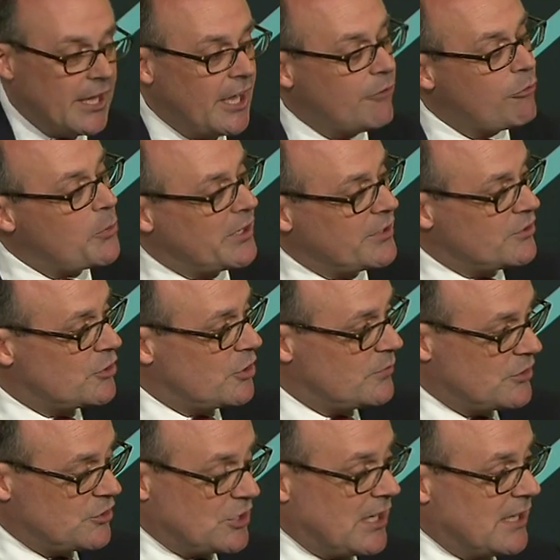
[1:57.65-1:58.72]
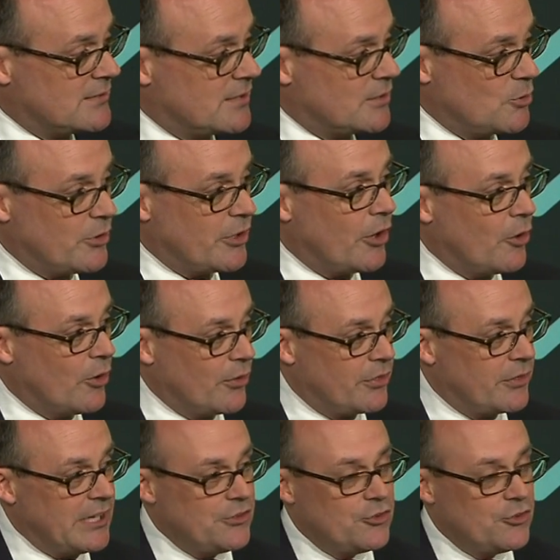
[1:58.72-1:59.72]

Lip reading: Everyone deserves a chance at good health,